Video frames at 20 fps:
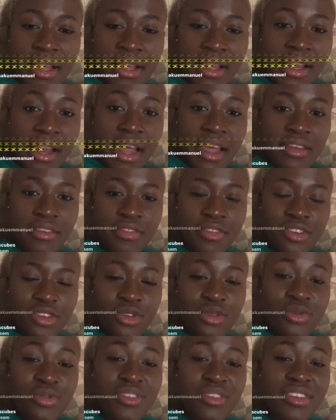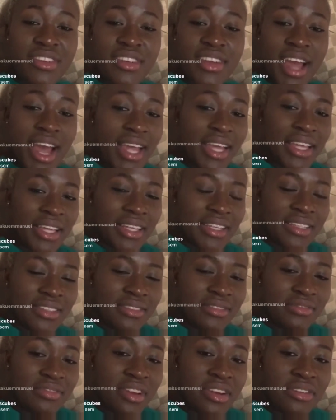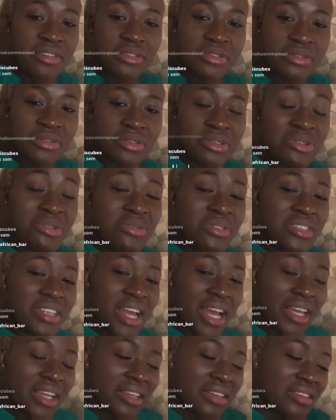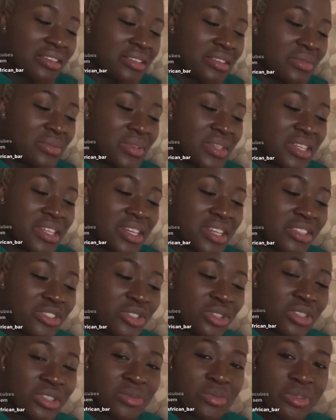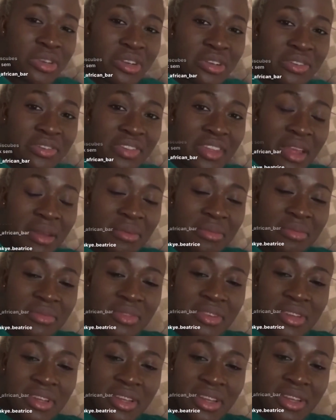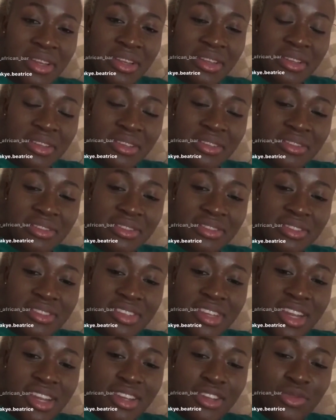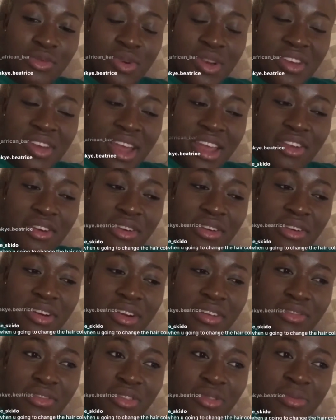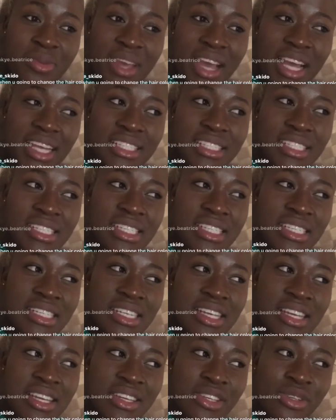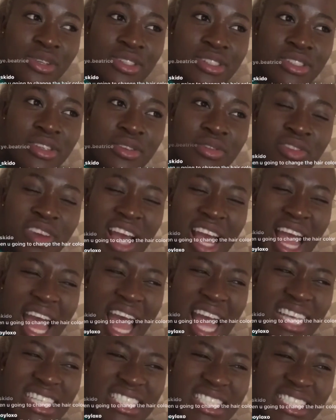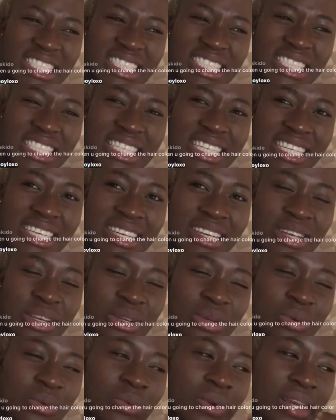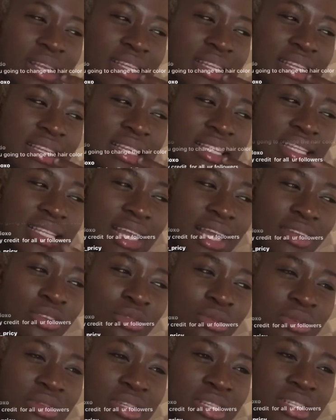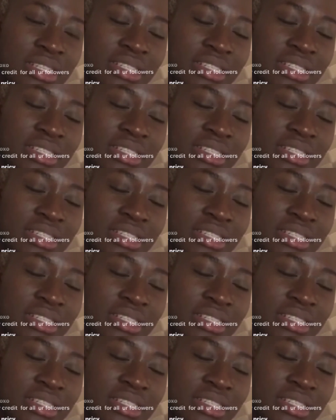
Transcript: Life, you'll die very soon. You'll die within a short period of time. Then when you're in your grave, you'll be asking yourself, Ash, why didn't I do this?